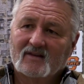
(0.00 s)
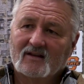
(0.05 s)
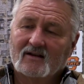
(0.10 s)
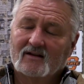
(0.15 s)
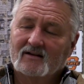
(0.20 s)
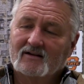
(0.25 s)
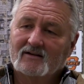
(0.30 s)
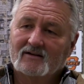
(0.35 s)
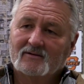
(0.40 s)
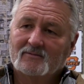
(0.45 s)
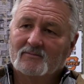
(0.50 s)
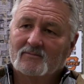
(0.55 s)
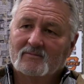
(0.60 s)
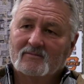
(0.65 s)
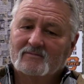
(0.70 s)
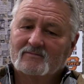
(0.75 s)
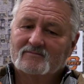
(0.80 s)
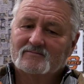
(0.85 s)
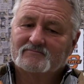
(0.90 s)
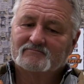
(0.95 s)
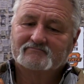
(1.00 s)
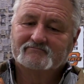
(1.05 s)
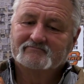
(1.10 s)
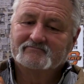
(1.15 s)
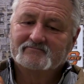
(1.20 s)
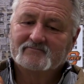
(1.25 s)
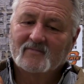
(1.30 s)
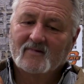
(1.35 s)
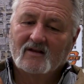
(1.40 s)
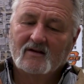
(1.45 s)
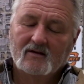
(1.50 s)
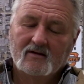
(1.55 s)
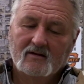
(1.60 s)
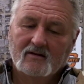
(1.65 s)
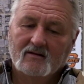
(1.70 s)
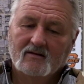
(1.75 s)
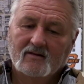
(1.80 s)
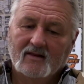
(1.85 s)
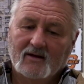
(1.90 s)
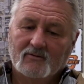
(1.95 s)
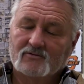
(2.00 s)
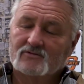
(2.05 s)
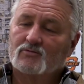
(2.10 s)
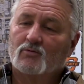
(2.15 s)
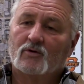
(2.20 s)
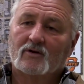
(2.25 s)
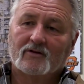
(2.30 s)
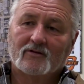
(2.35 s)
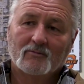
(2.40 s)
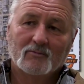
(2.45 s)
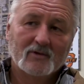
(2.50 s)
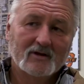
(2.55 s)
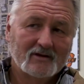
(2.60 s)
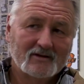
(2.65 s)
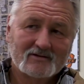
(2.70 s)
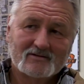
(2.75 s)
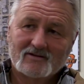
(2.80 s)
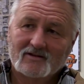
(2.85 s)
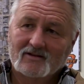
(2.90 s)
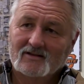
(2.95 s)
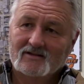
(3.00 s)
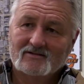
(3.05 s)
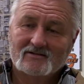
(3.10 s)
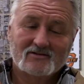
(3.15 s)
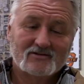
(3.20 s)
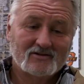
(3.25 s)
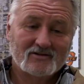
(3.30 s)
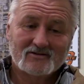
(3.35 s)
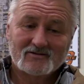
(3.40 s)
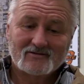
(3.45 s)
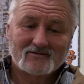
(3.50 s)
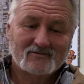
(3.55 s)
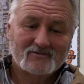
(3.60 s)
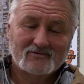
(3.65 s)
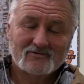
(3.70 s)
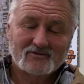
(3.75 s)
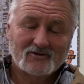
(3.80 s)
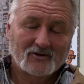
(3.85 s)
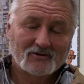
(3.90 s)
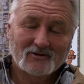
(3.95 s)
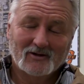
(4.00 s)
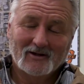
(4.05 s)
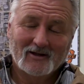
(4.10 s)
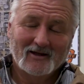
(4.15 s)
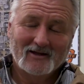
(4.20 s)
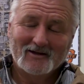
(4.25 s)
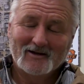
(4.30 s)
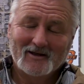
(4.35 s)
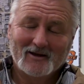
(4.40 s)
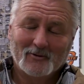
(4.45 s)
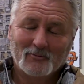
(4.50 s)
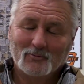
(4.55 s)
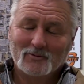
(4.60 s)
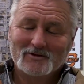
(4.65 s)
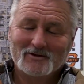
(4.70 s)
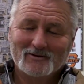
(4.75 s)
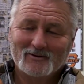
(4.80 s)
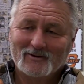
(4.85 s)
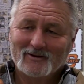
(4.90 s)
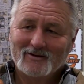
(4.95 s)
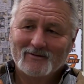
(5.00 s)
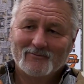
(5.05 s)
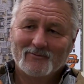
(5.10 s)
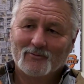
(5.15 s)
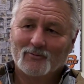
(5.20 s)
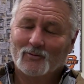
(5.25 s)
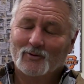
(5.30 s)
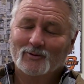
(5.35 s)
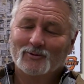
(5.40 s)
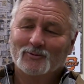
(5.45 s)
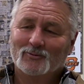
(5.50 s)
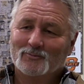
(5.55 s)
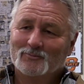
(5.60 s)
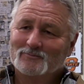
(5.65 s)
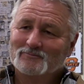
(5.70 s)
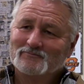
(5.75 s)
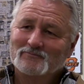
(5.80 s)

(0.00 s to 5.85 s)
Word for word: That was one of the biggest things, is just turn the light out when you leave the room.